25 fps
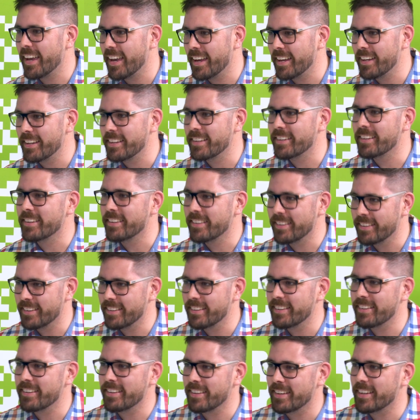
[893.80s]
can
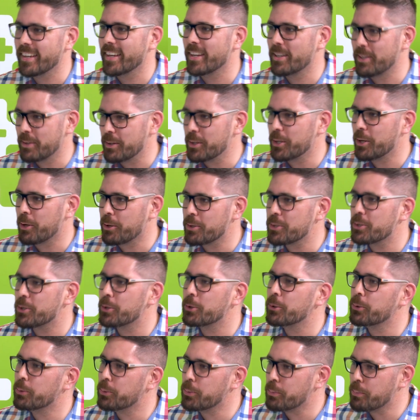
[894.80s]
can, you know,
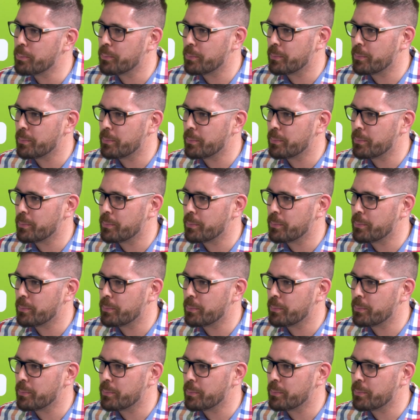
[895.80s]
still